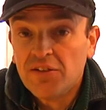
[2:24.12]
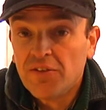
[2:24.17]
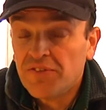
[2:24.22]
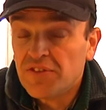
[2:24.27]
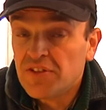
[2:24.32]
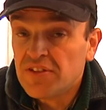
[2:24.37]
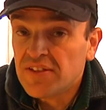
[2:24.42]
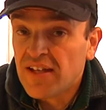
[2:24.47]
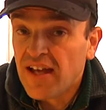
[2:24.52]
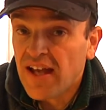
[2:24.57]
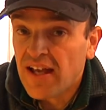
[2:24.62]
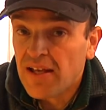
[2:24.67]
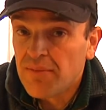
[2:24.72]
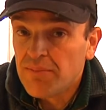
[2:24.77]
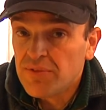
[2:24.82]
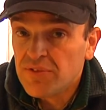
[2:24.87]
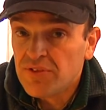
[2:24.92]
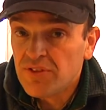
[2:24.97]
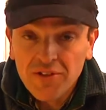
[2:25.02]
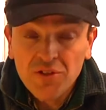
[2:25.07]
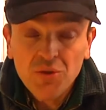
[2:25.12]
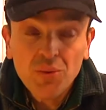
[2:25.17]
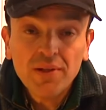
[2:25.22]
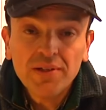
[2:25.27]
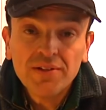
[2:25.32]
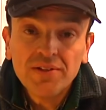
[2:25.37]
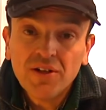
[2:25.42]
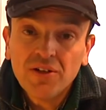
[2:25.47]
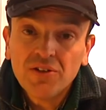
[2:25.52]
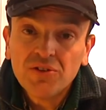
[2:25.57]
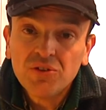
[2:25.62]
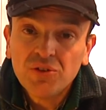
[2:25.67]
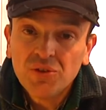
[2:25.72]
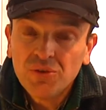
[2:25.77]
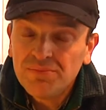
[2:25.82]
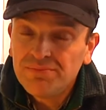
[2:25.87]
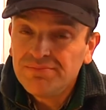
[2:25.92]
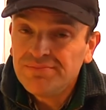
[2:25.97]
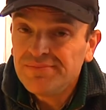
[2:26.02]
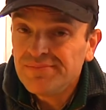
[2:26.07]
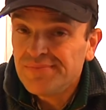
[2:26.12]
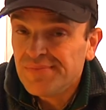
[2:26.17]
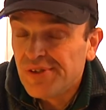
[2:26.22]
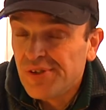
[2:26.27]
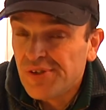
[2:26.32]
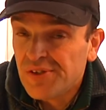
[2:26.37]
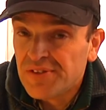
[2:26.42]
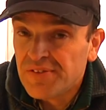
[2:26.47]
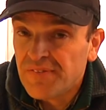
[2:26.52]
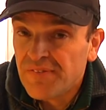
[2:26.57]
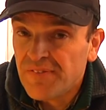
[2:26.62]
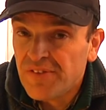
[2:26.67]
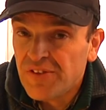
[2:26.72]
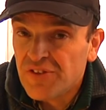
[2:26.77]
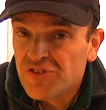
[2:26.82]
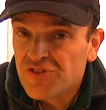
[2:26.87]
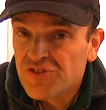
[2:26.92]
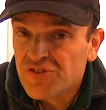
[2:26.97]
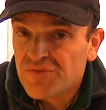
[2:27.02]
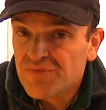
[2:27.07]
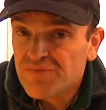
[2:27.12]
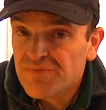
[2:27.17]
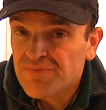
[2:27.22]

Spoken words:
of the times you will not hook the fish.